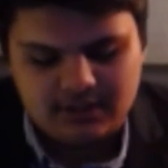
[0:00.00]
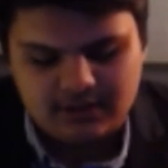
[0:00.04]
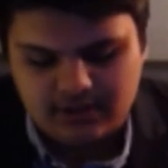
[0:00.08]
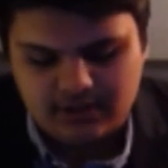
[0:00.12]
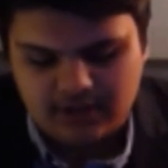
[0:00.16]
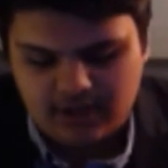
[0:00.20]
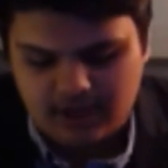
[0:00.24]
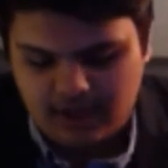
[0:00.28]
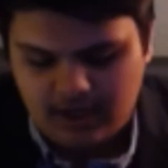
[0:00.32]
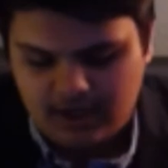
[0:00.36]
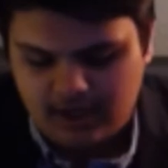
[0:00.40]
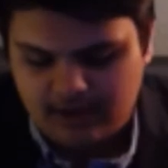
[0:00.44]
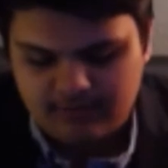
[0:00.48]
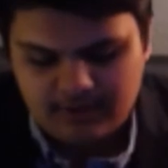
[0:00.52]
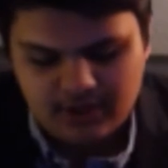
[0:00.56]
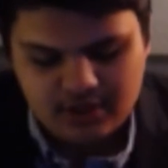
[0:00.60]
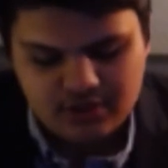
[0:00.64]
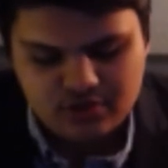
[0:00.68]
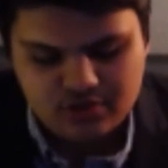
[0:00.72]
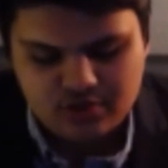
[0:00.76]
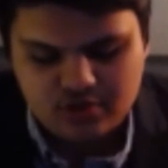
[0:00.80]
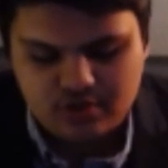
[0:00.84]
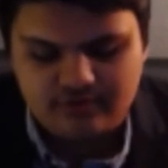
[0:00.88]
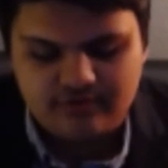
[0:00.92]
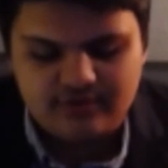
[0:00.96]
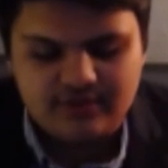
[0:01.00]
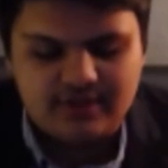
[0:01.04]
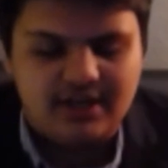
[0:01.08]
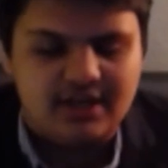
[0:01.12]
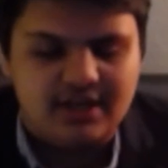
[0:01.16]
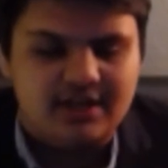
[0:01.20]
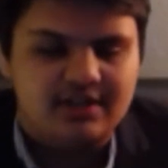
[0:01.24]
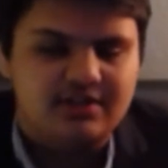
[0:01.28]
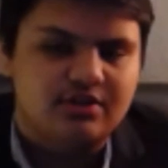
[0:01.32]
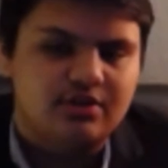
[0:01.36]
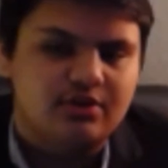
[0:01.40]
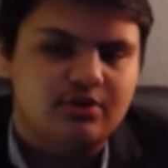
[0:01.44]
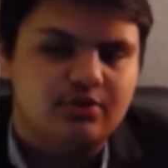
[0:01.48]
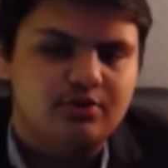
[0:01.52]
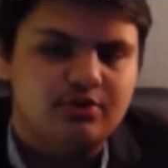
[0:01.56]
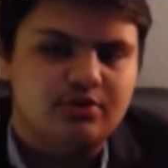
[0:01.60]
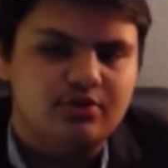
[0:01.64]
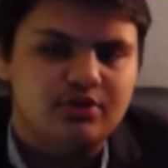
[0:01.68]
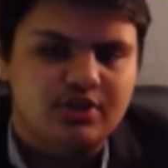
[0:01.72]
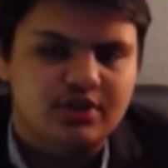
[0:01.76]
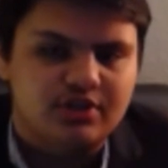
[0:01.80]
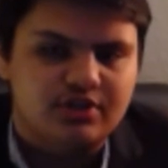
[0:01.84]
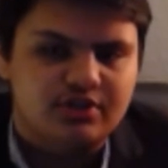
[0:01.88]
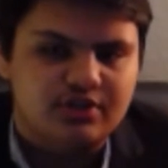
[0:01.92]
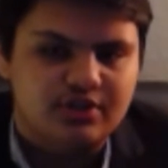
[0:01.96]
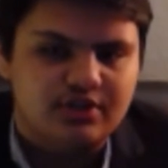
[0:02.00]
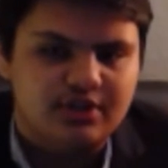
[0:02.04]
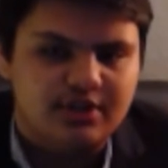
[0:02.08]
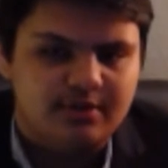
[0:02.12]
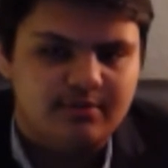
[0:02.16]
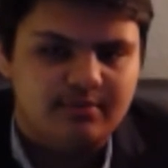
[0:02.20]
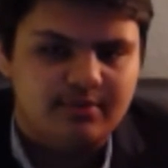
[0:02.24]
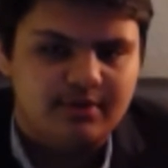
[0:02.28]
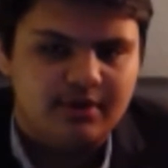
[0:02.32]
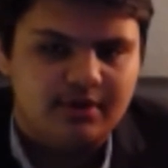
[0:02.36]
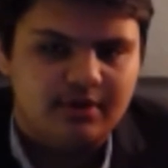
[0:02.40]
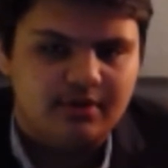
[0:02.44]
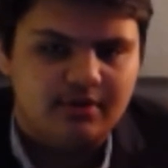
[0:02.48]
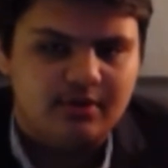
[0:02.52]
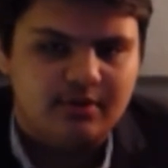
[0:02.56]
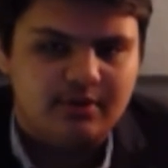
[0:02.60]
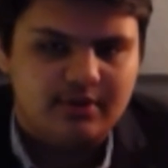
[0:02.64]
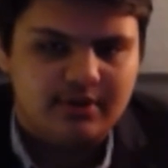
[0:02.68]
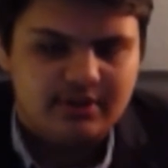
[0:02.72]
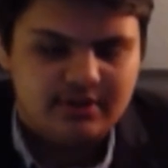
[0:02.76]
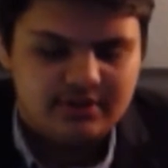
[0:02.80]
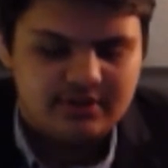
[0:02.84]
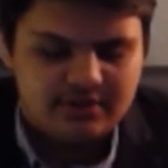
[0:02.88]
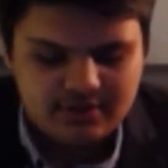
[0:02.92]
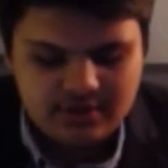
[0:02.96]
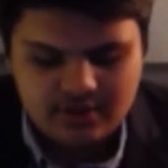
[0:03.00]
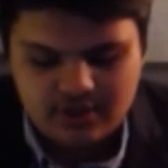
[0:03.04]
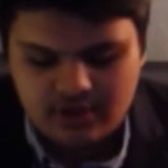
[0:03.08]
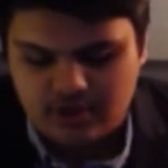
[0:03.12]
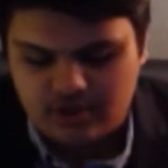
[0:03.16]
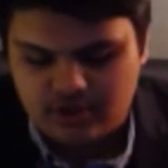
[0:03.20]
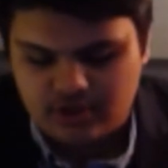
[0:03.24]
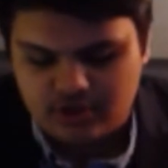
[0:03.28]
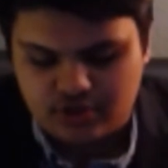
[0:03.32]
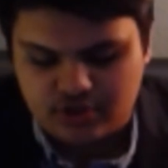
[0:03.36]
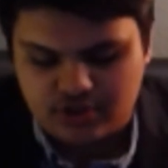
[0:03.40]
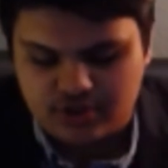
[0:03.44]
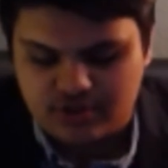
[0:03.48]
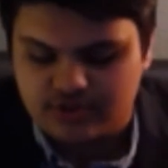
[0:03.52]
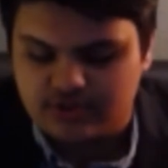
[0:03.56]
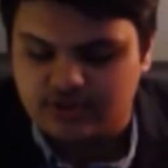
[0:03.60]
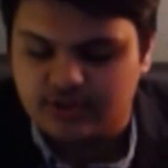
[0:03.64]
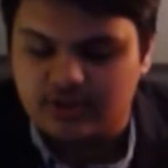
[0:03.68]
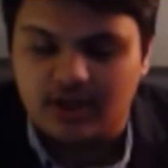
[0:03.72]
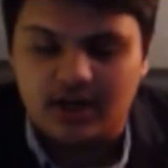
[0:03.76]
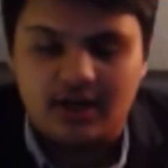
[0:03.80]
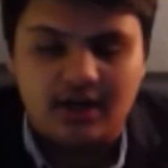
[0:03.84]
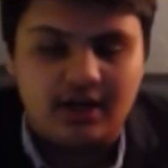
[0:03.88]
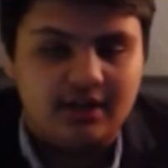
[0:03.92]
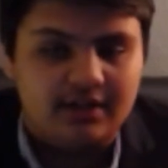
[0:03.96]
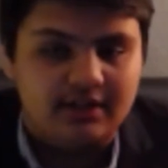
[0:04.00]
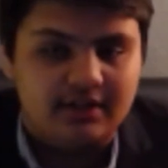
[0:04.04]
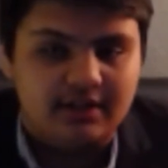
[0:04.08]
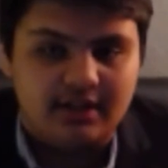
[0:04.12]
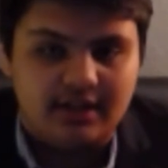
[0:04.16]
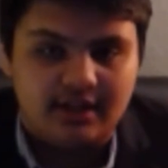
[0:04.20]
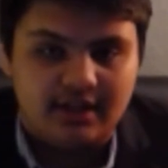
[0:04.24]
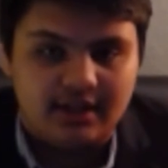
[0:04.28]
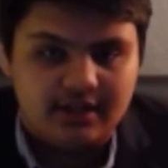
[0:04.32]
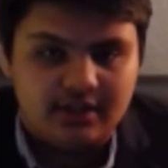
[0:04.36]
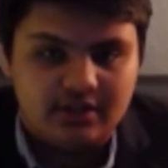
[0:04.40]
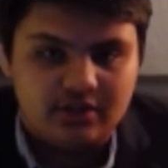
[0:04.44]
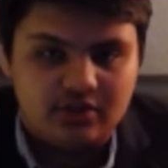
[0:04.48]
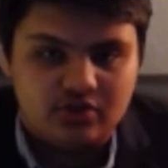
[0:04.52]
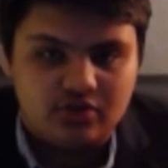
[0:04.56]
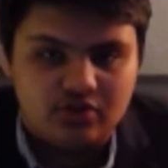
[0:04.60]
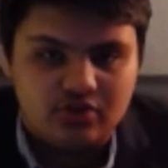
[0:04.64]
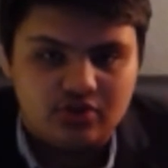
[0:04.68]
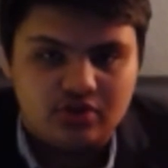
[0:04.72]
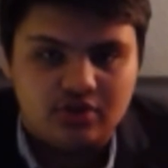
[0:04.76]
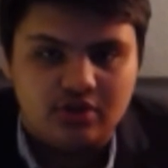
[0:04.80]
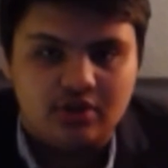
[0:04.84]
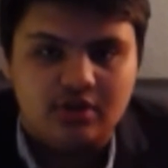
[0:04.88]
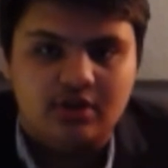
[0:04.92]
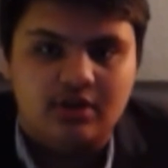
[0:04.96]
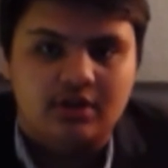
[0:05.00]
not sure if you guys know who Judge Jeanine Pirro is. She's an unhinged,